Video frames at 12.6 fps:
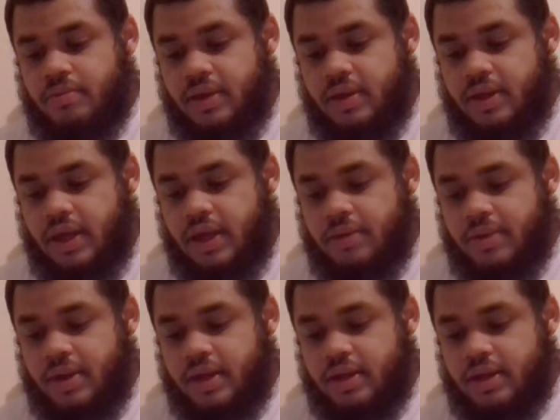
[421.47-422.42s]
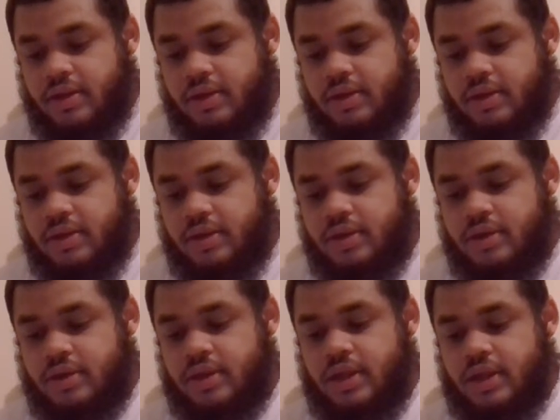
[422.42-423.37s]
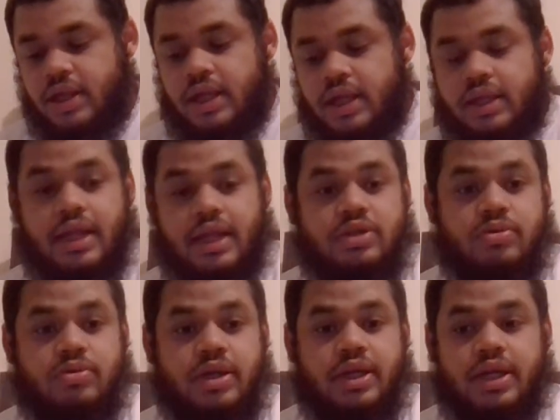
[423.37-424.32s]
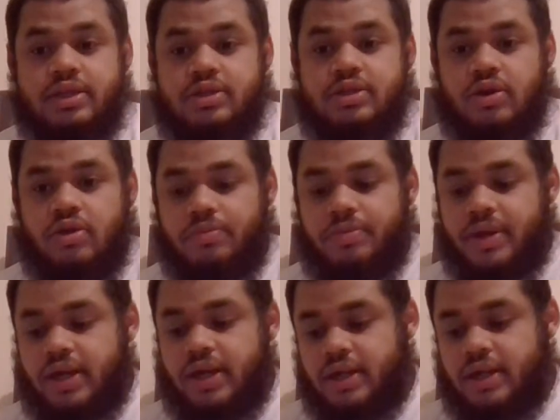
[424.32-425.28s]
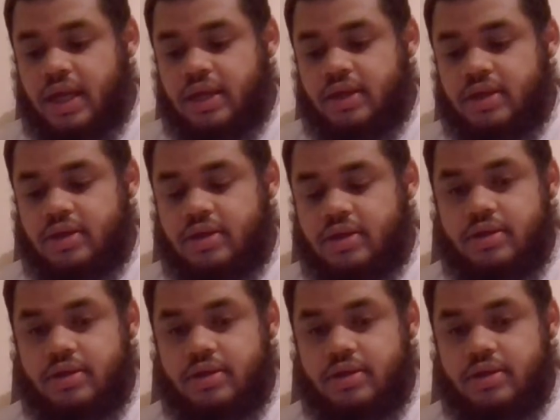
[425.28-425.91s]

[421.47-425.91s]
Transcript: But yeah, man, that's what it is, though, man. Like